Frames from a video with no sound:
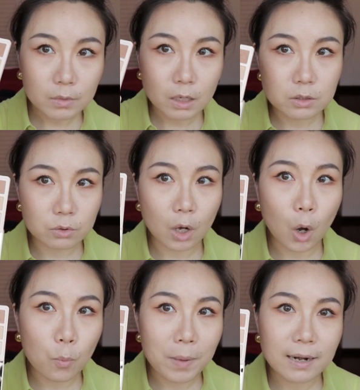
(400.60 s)
So the
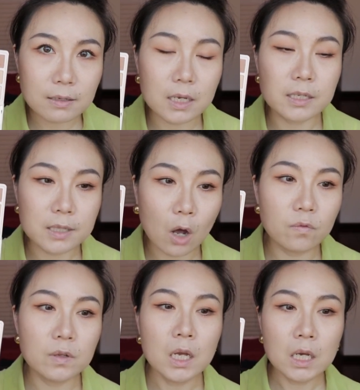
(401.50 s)
whole palette
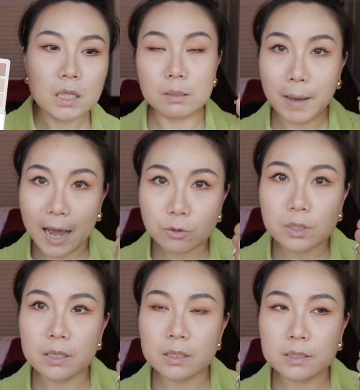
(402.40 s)
itself, the
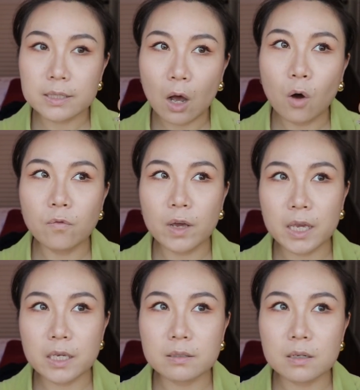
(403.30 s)
powder itself
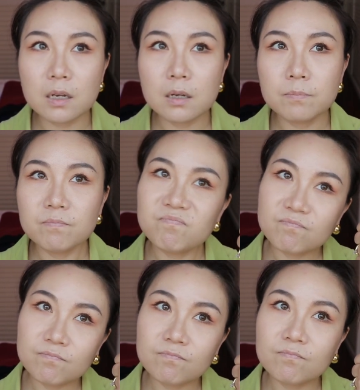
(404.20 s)
is
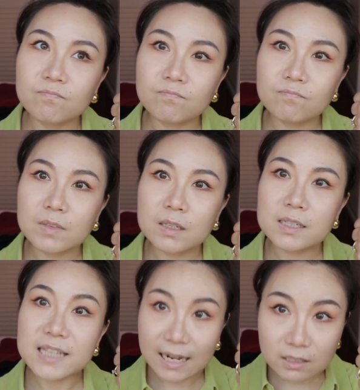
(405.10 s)

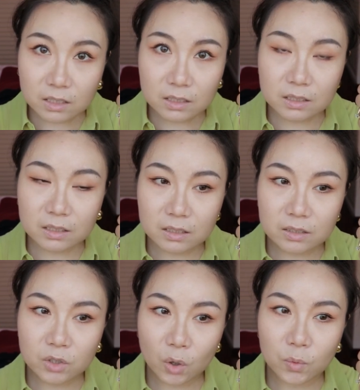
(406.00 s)
standard,
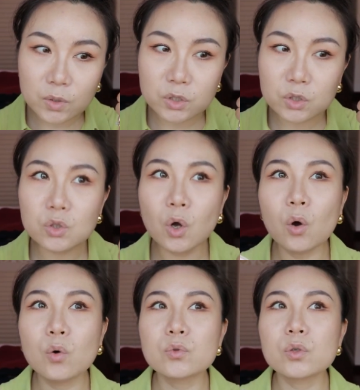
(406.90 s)
so it's
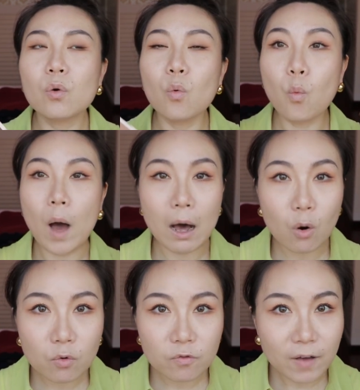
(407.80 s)
not
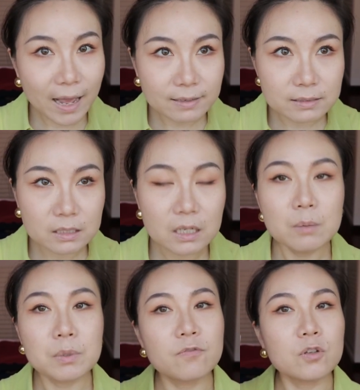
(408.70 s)
wow fact,
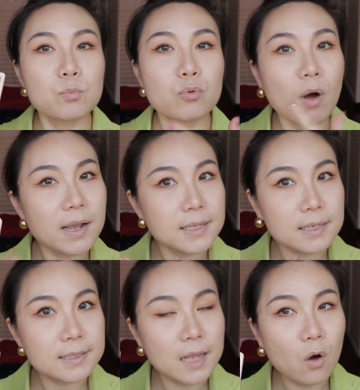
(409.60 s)
but for the price
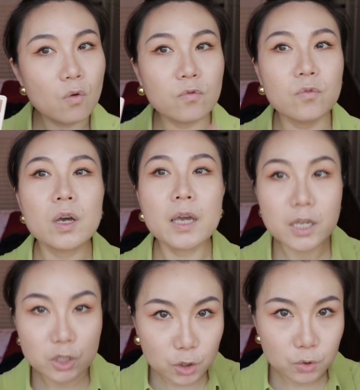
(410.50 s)
itself
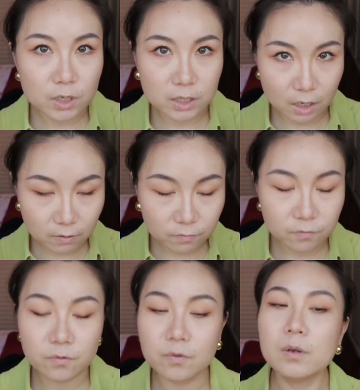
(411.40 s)
is good
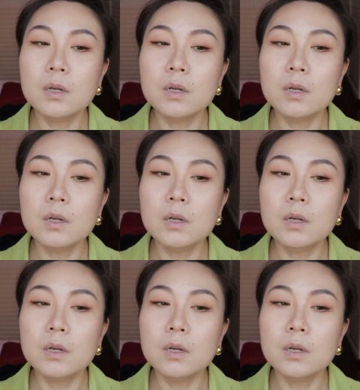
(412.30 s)
enough.